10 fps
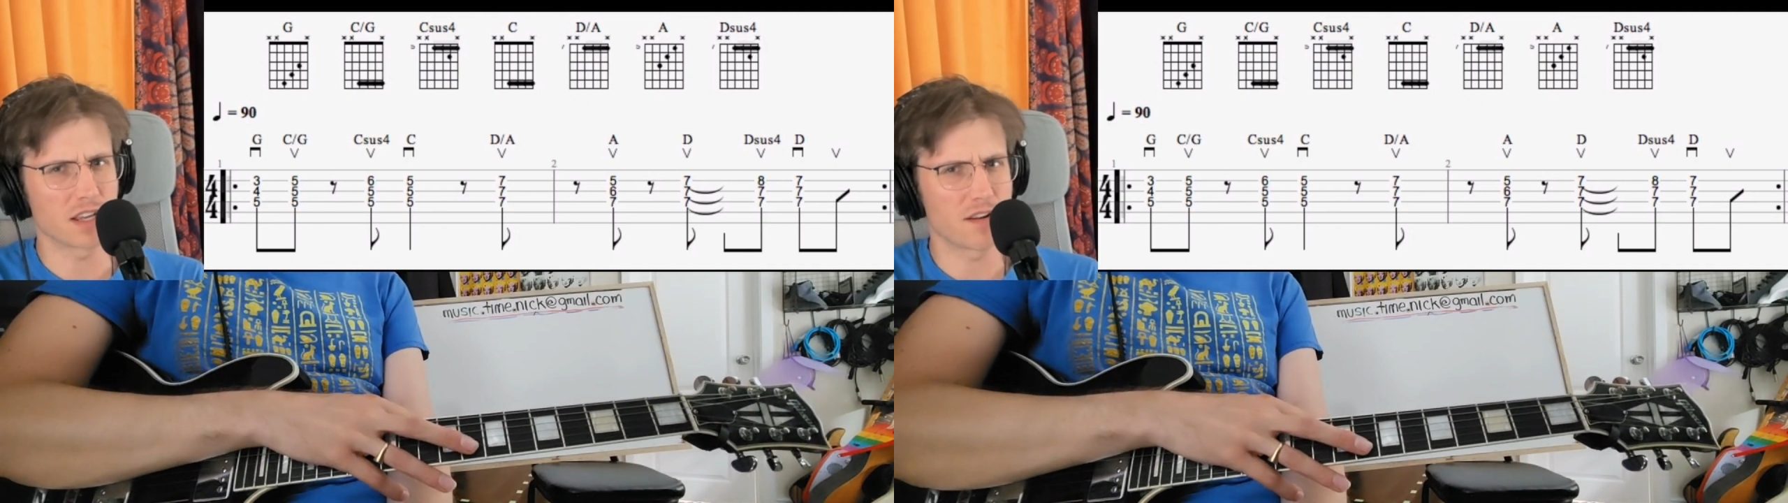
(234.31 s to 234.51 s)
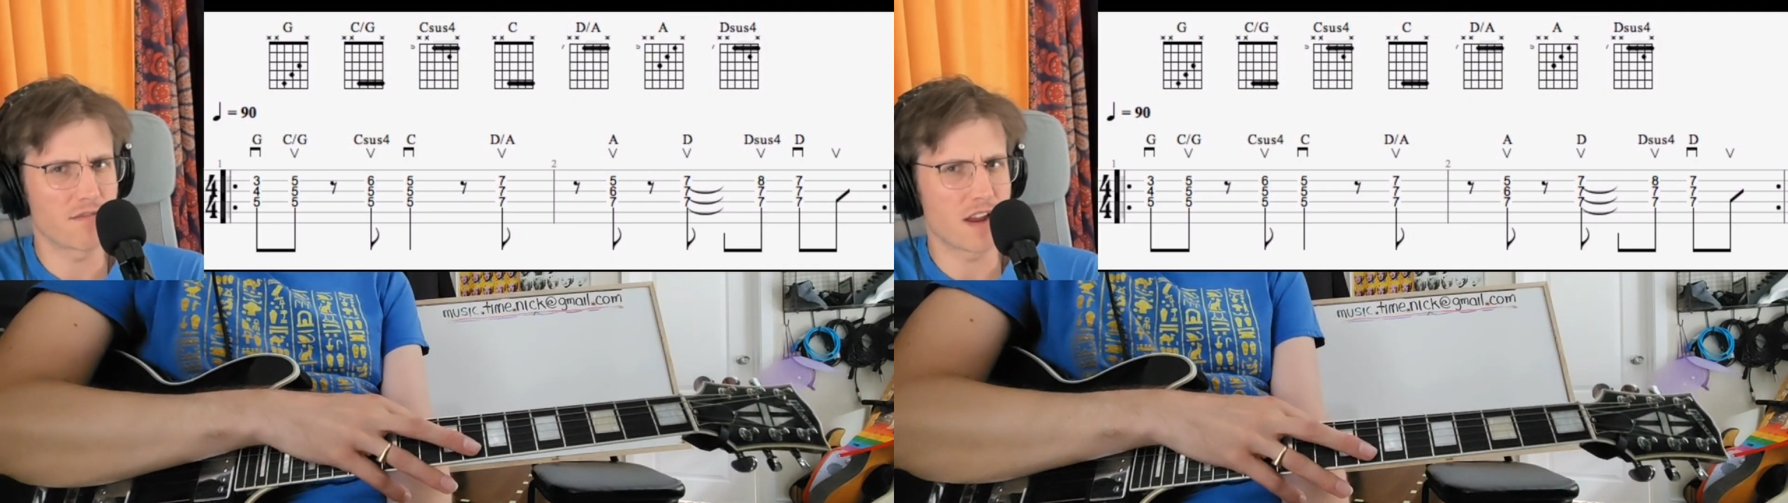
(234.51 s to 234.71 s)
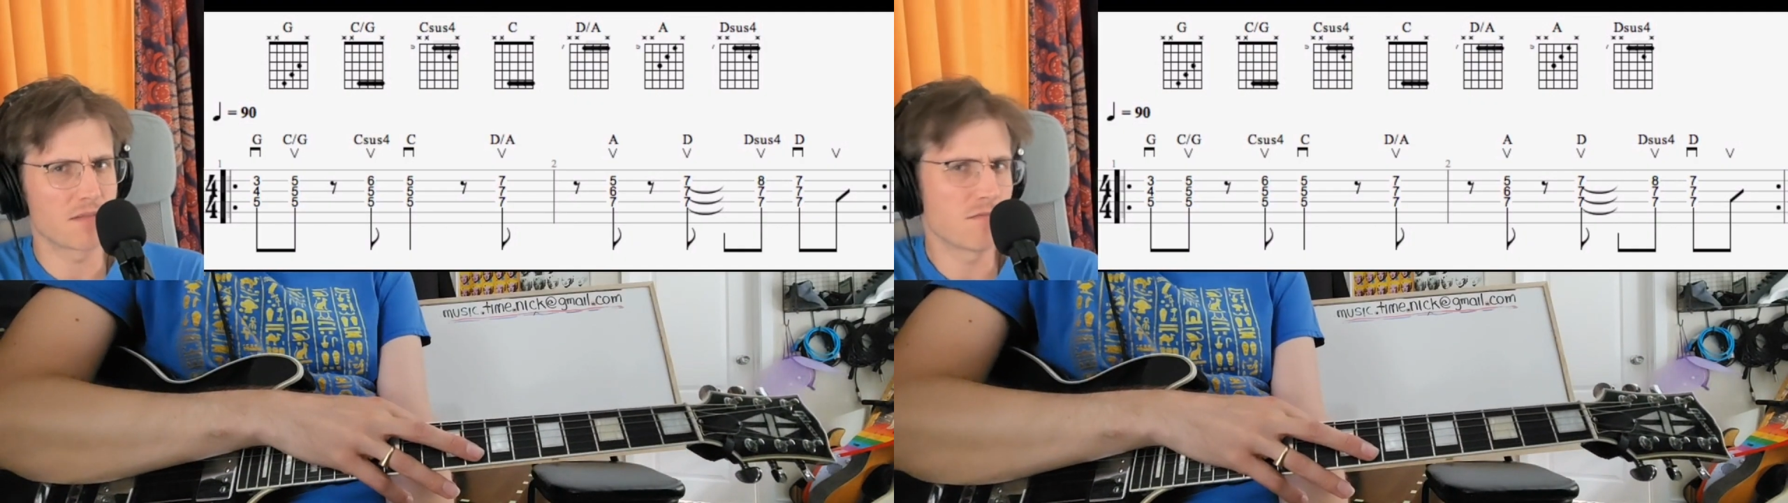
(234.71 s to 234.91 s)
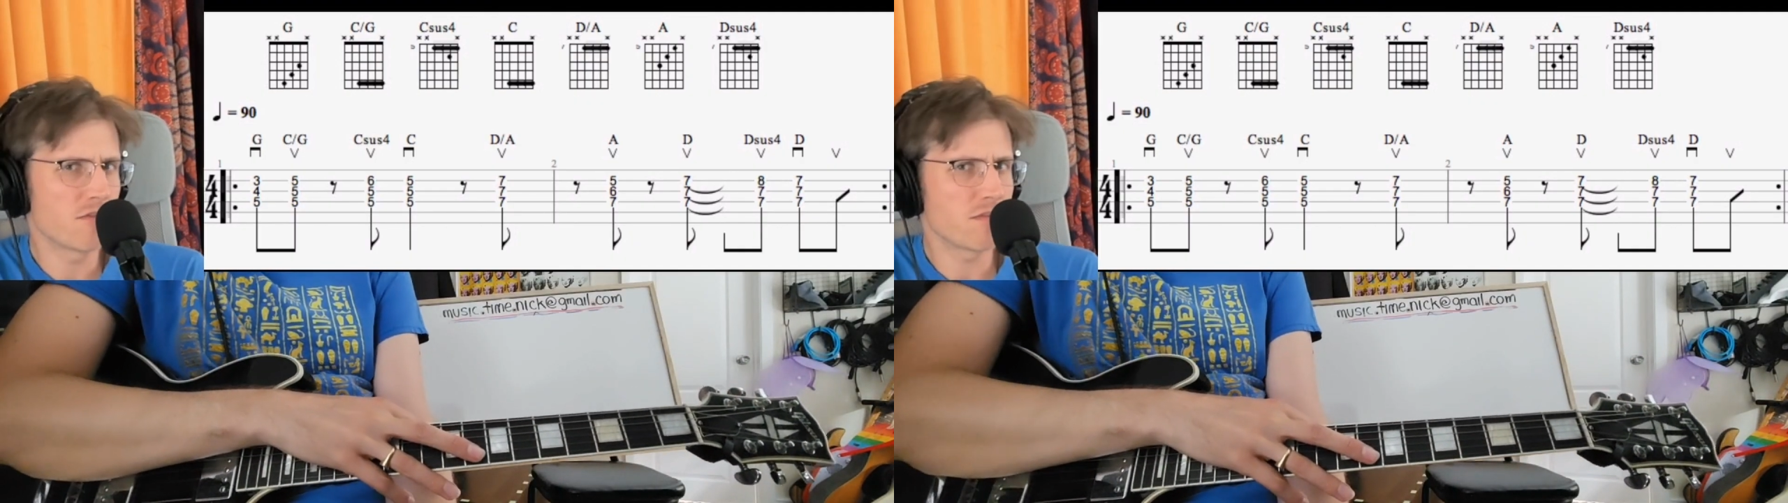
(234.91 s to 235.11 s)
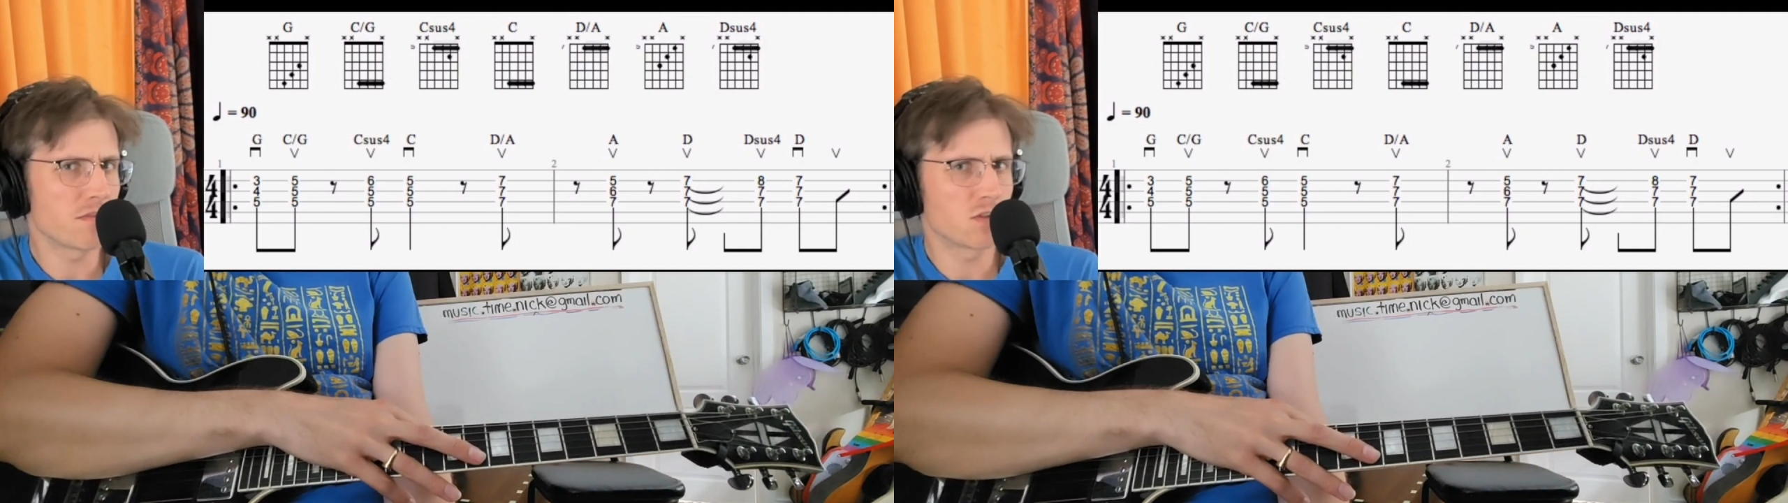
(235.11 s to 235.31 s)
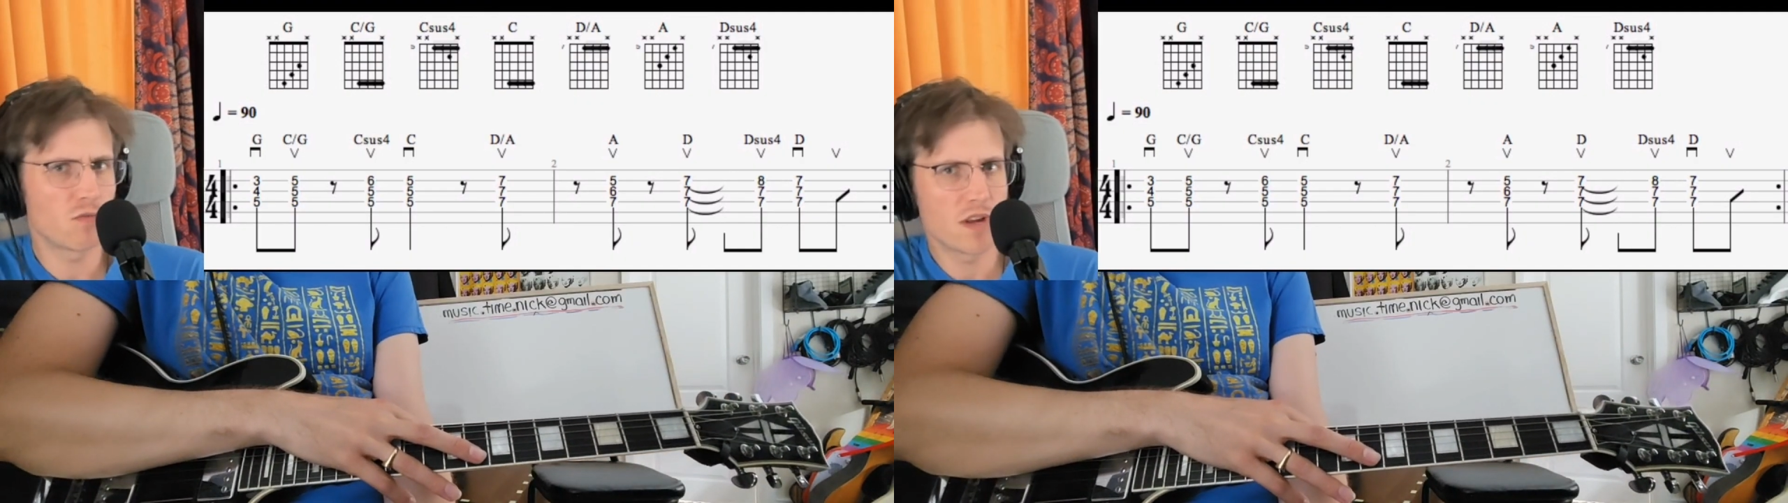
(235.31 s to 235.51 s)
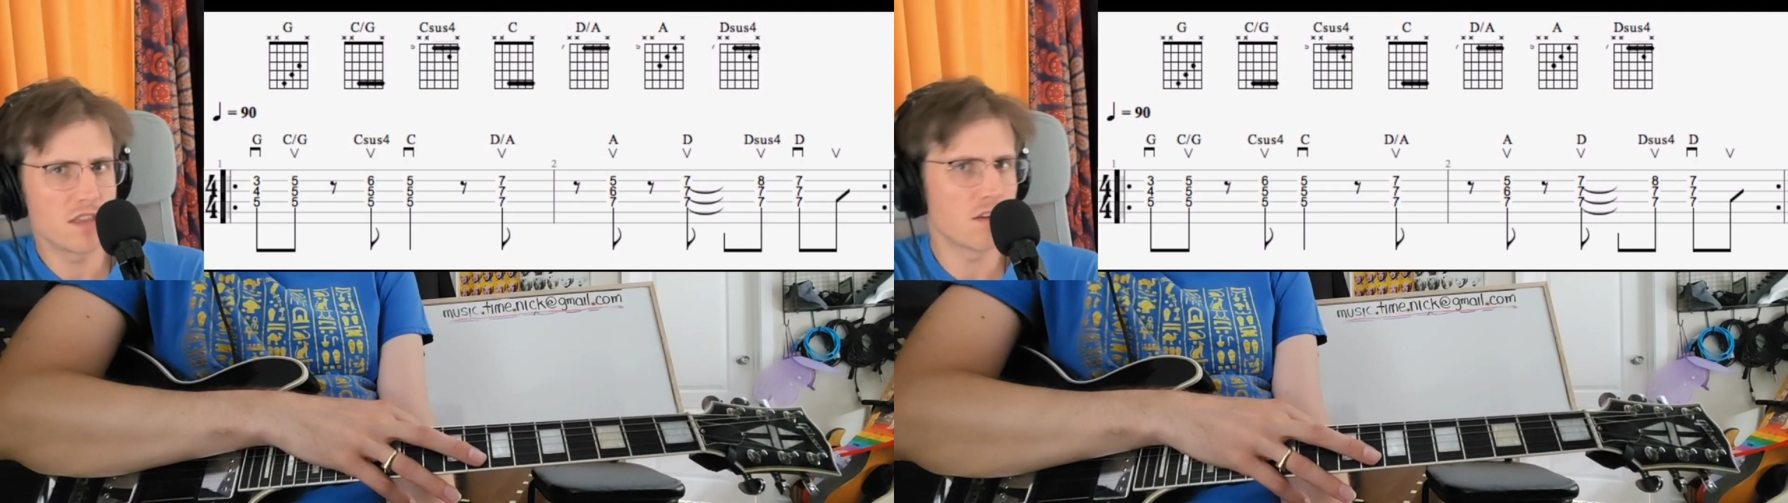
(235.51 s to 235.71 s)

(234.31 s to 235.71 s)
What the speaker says: And in fact, moving between